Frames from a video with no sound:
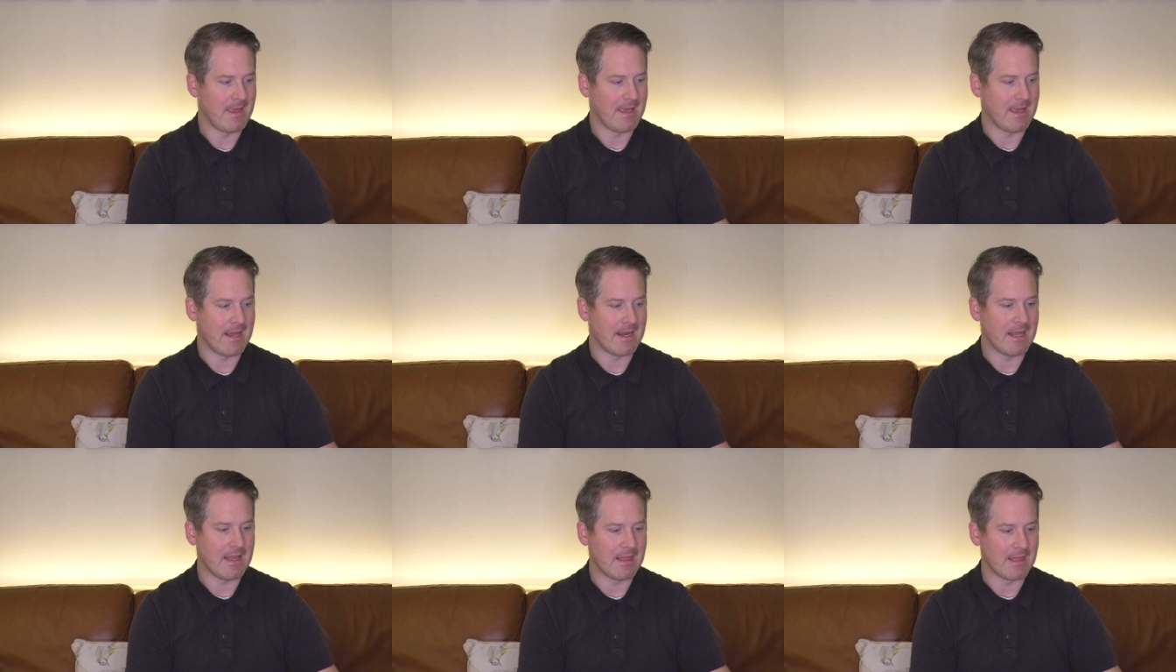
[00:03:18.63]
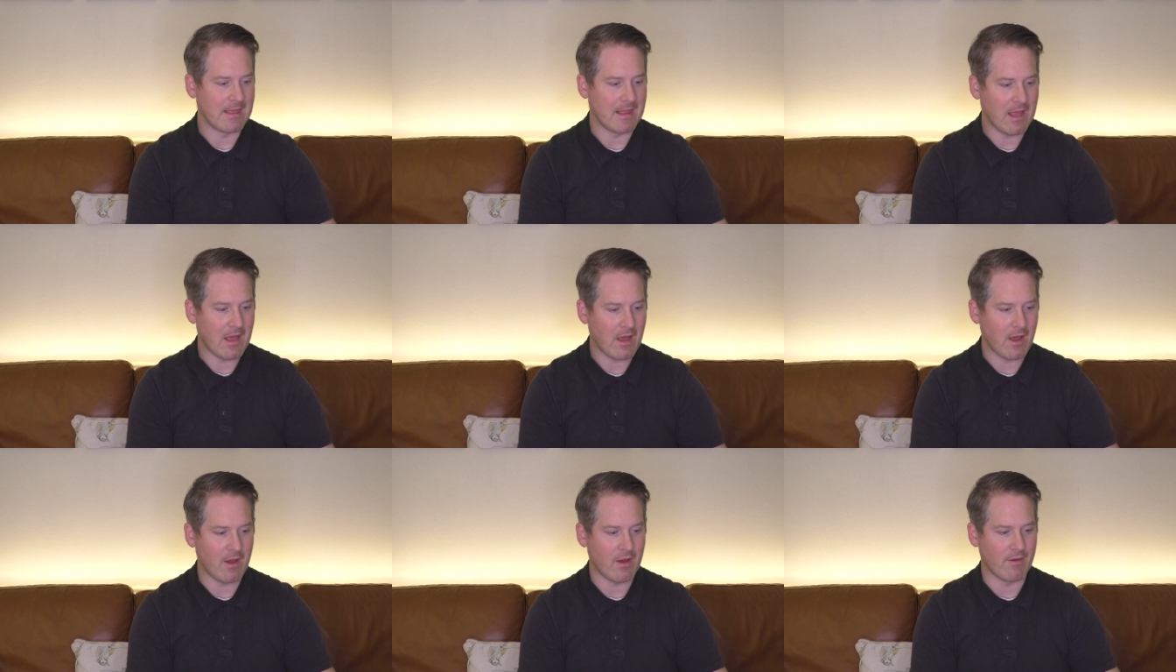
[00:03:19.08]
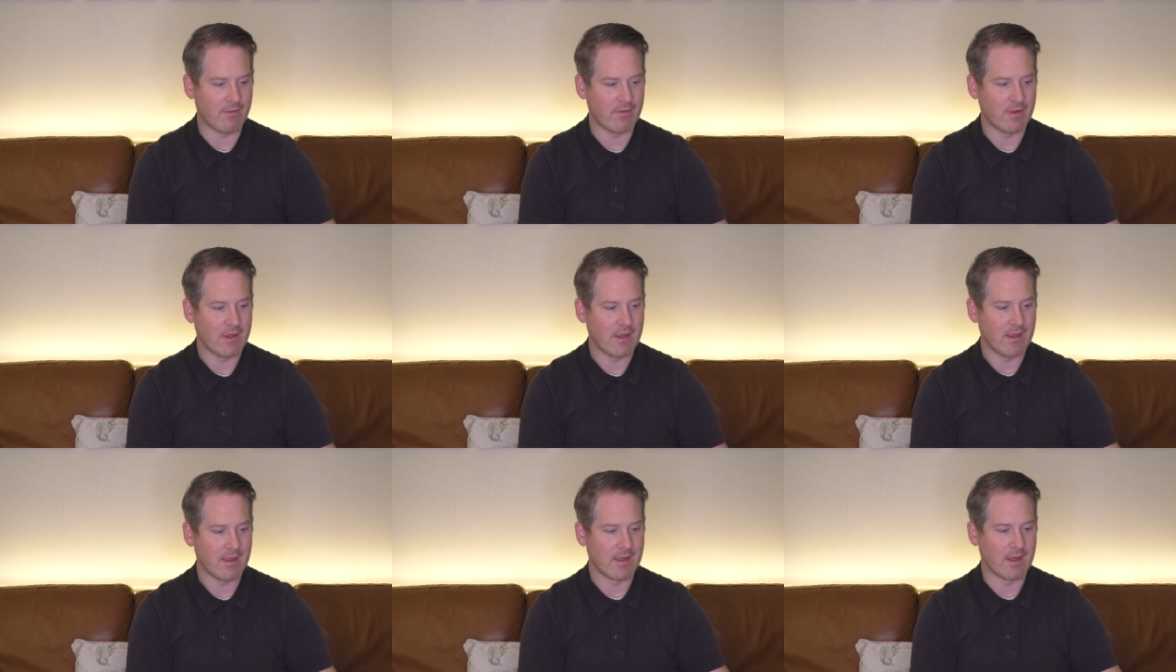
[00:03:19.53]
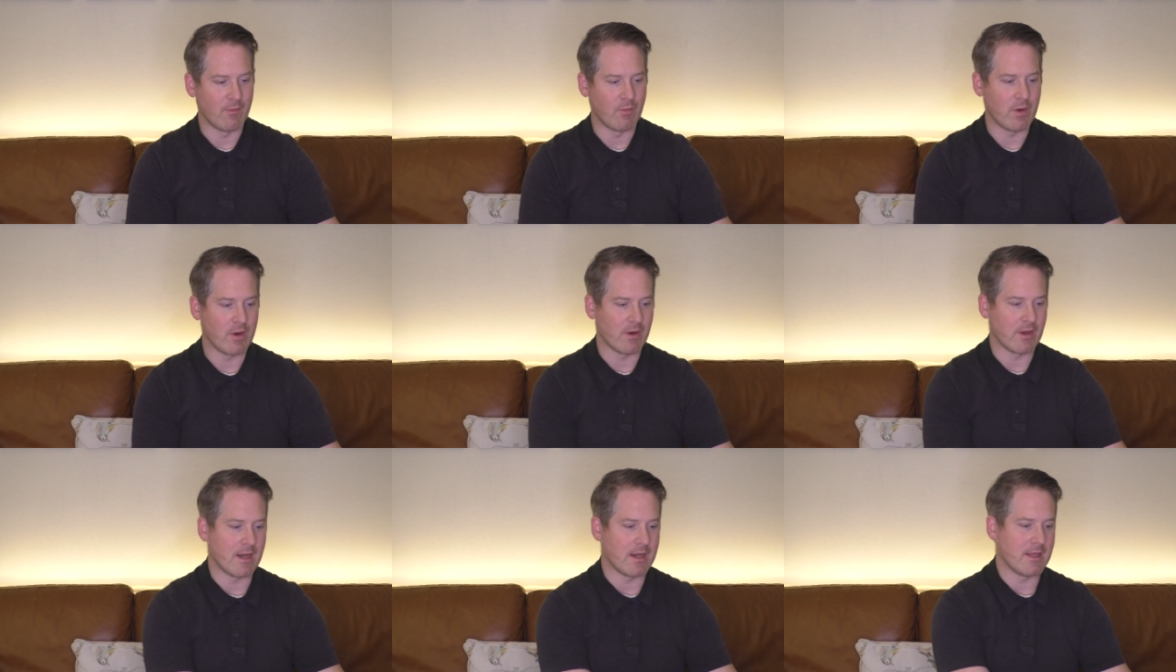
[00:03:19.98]
And I love that we
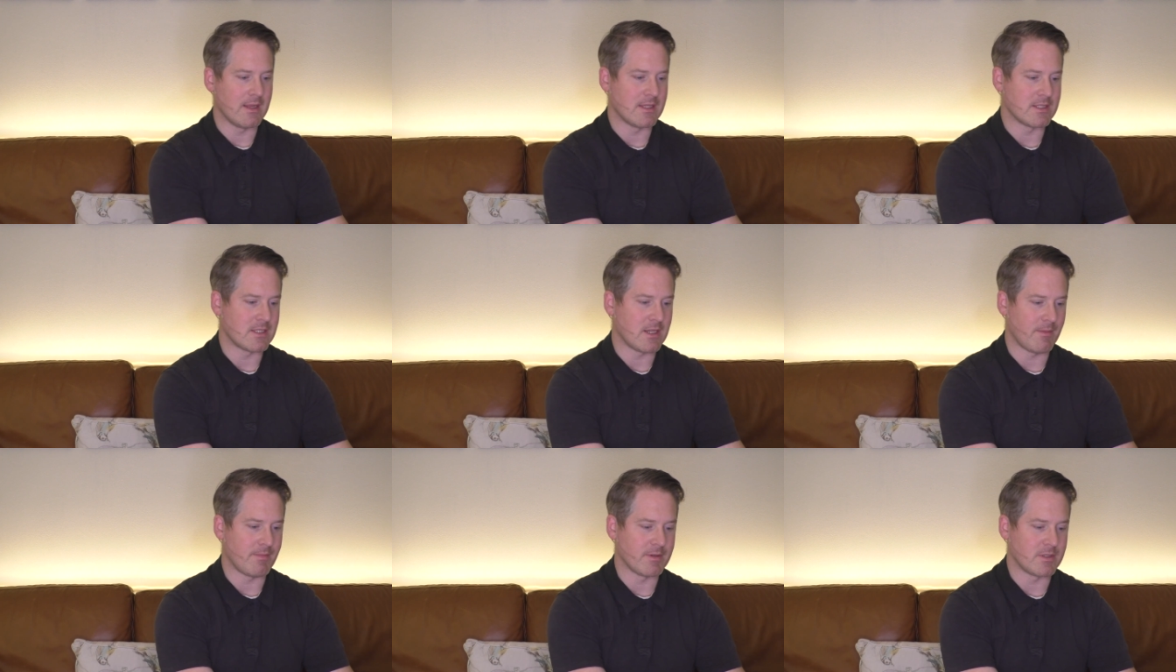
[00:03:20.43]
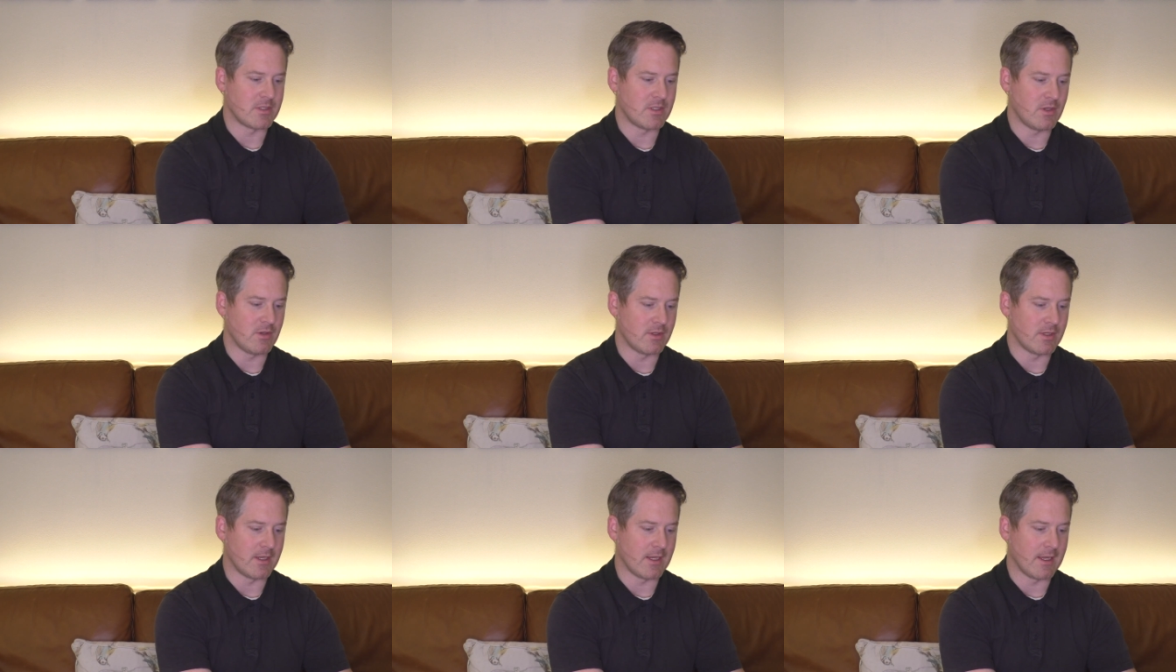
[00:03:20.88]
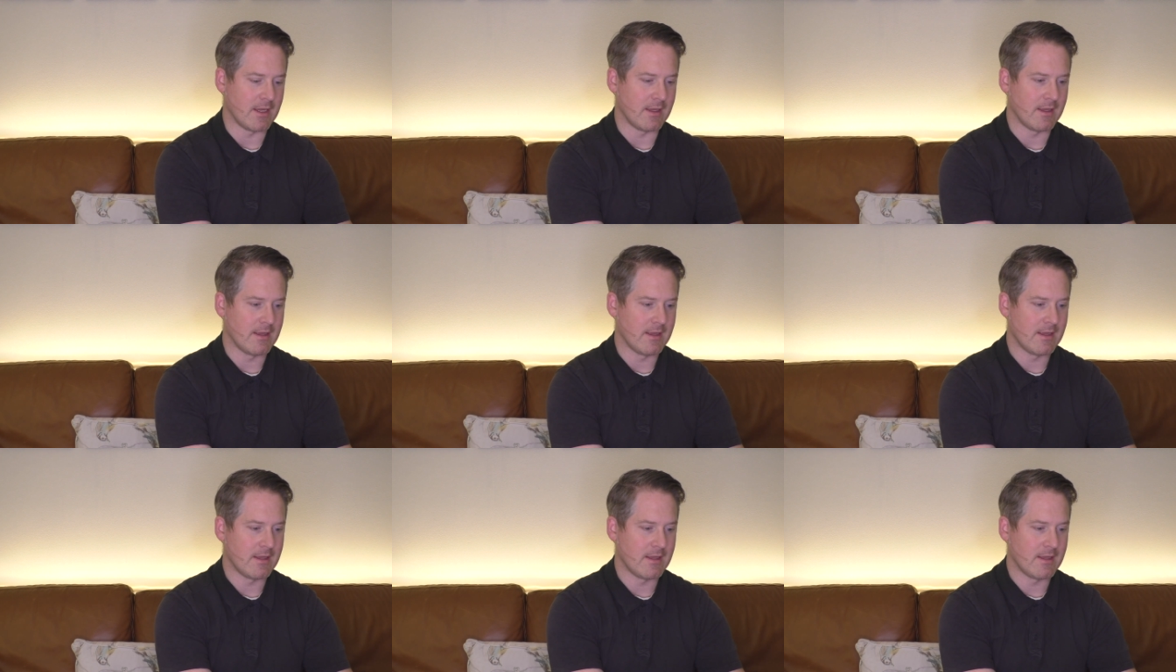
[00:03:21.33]
are getting this opportunity